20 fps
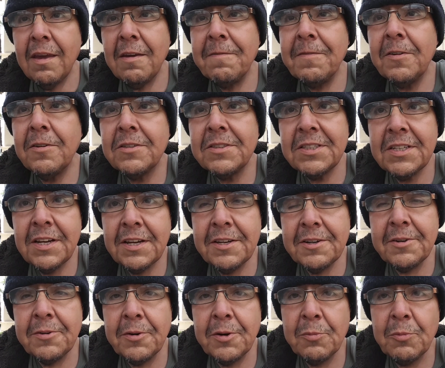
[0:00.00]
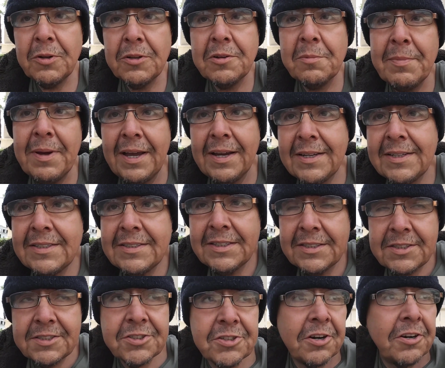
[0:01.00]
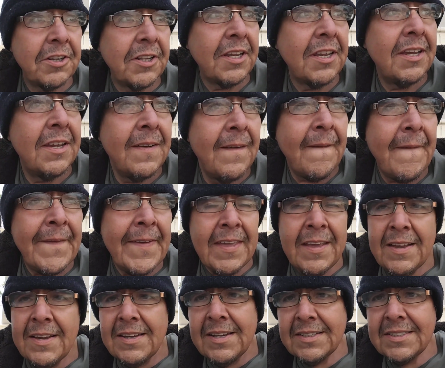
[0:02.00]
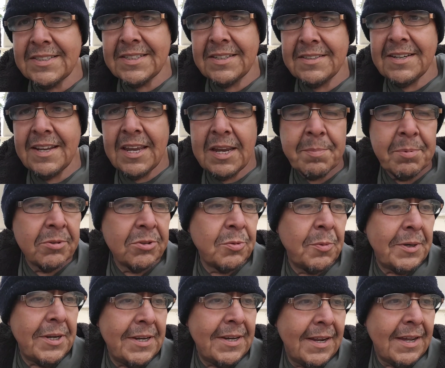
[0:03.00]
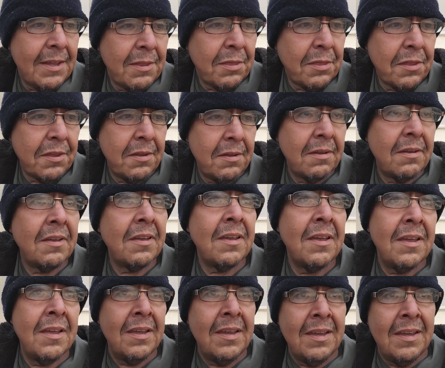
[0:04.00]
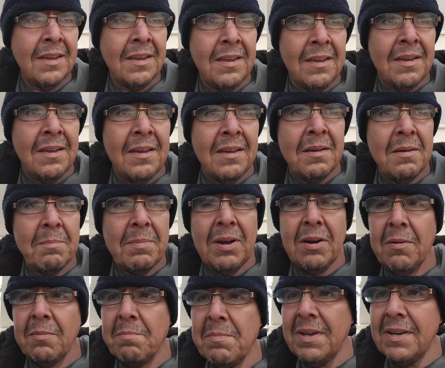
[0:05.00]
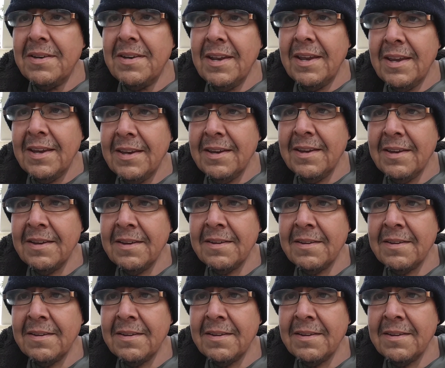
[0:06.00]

Hey folks, how you doing? Welcome back. It's Charlie. It's Sunday, April 29th, about midday.